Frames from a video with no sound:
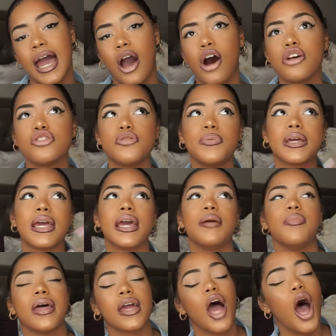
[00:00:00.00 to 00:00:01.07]
I also
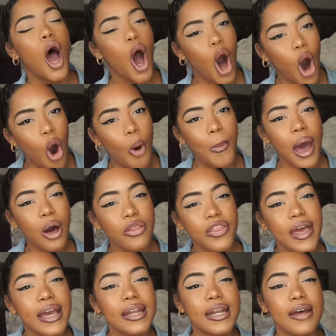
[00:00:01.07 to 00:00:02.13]
became like a home health
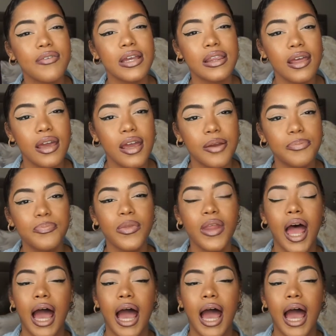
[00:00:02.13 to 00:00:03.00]
aide and everything.